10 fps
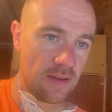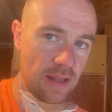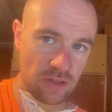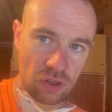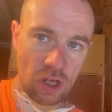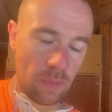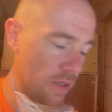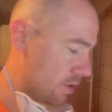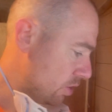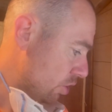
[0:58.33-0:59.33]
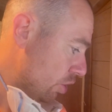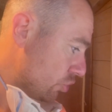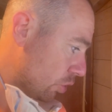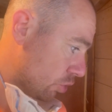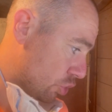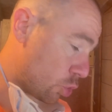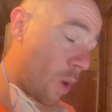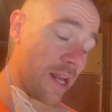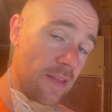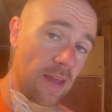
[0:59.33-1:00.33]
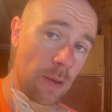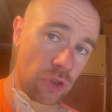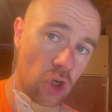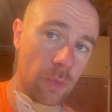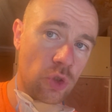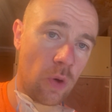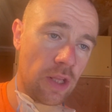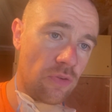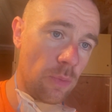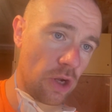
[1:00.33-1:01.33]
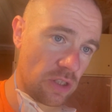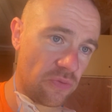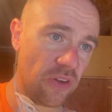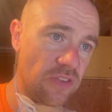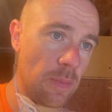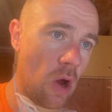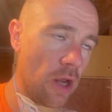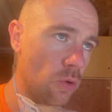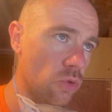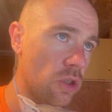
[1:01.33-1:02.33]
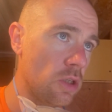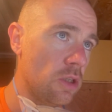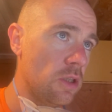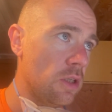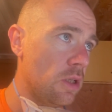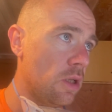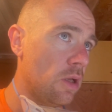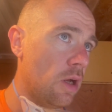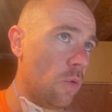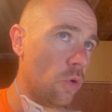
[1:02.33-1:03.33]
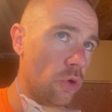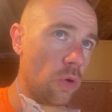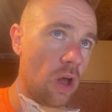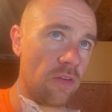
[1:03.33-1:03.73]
isn't going. So there's 20 in there. We started with 23. We're going to 50 miles. I will do live